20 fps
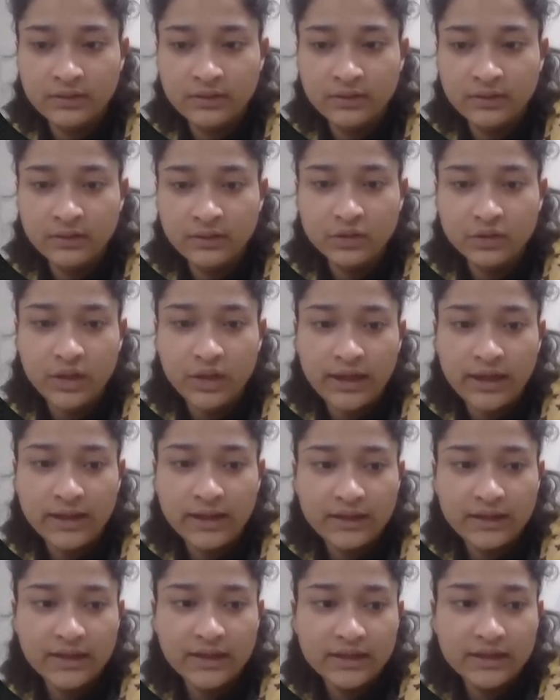So at
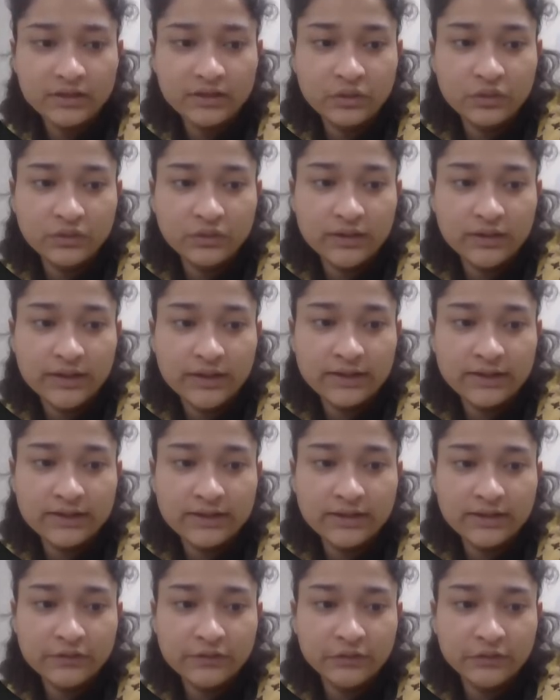last you will get
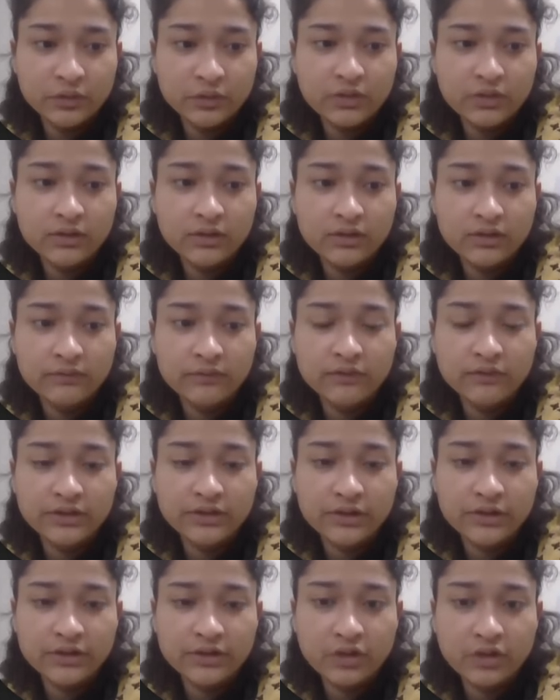this 4, which
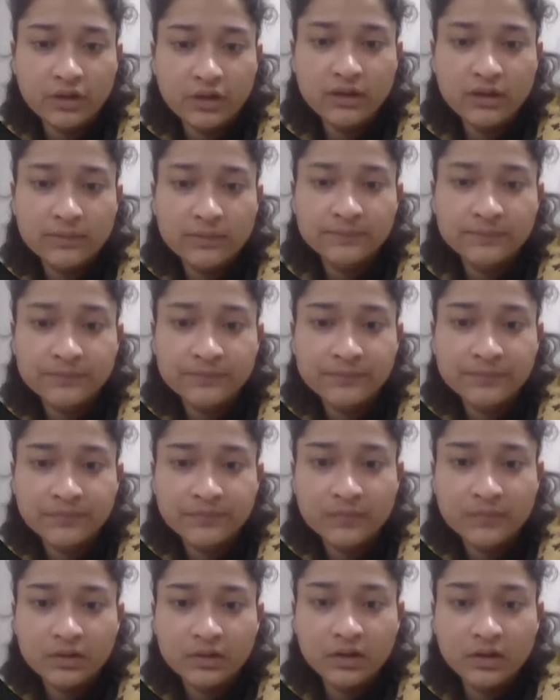is your
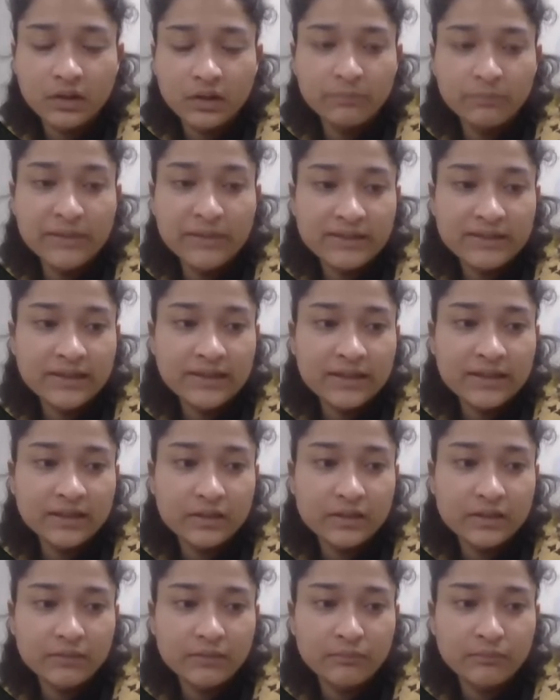missing
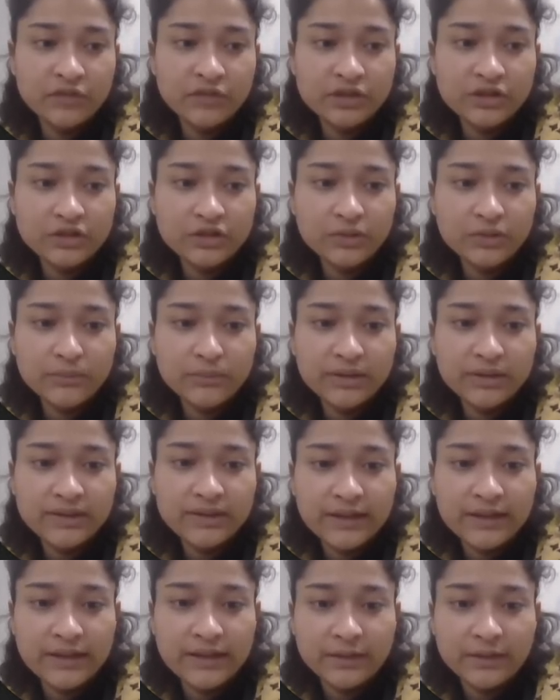
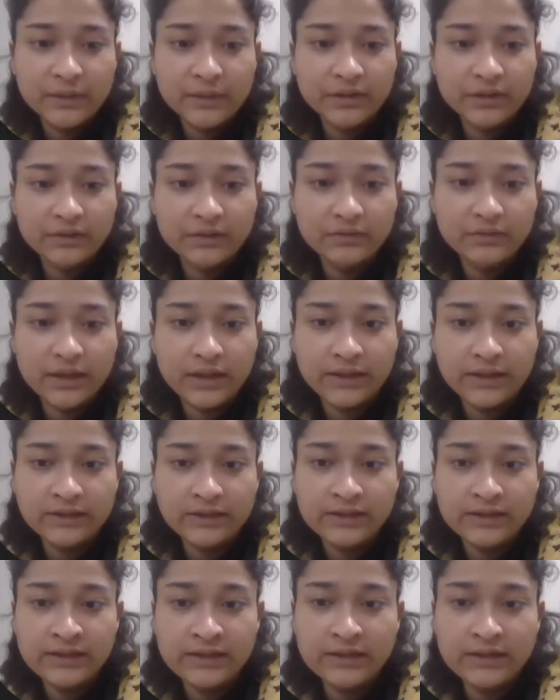element. That is,
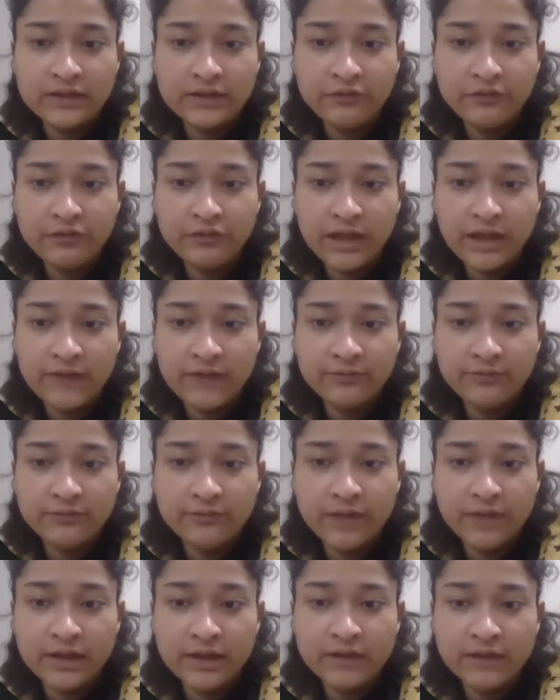here we have
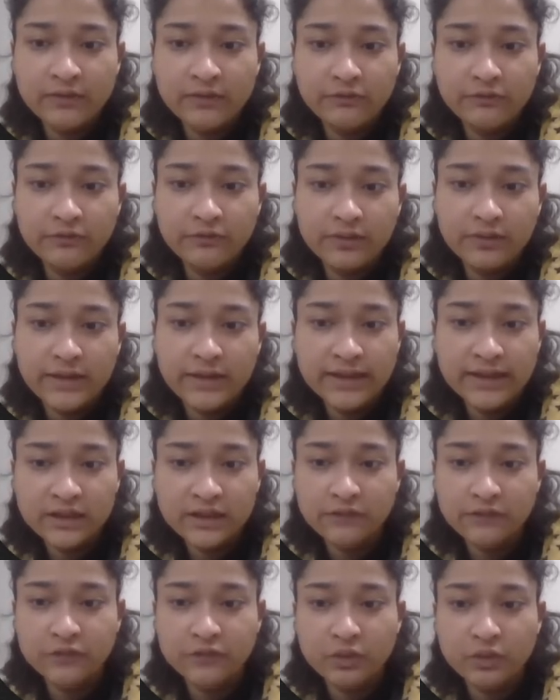one
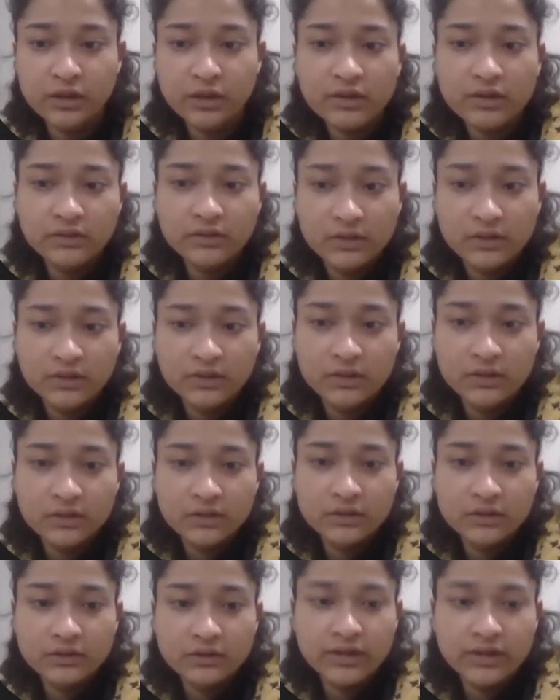less 4 na.
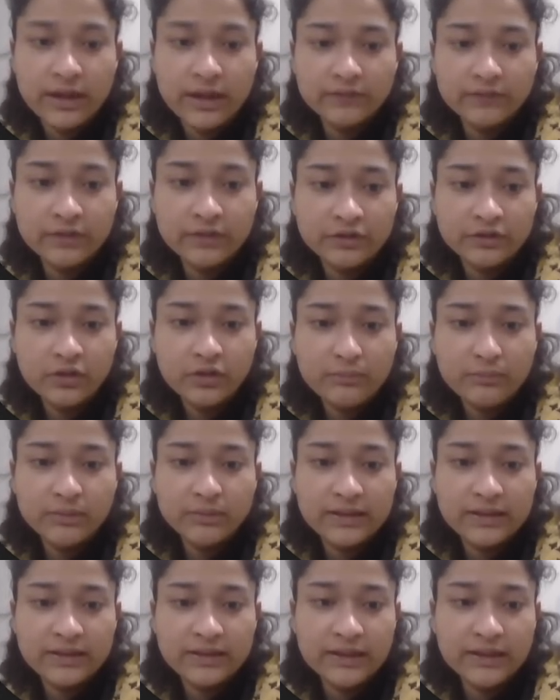So that was your
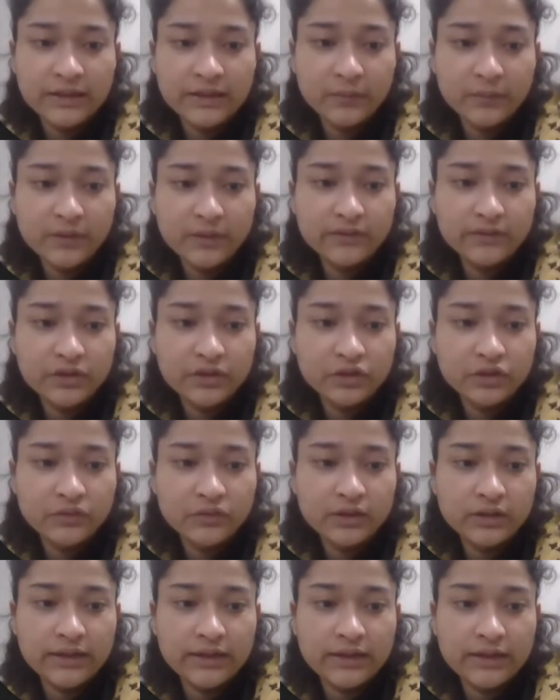missing element which you
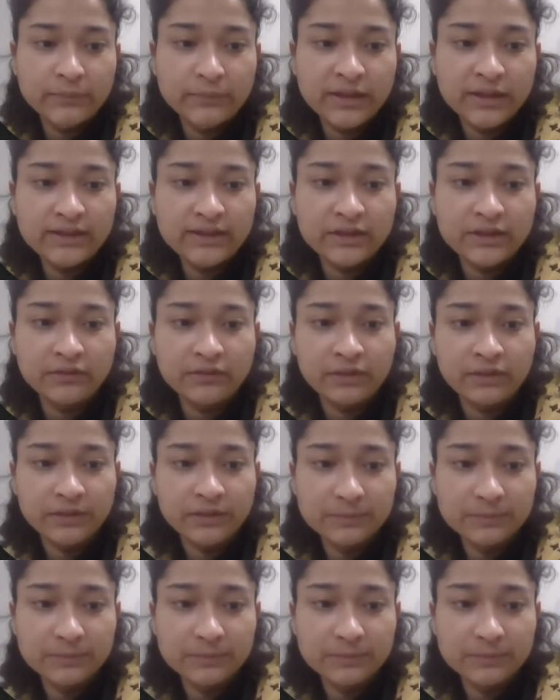will get by this way.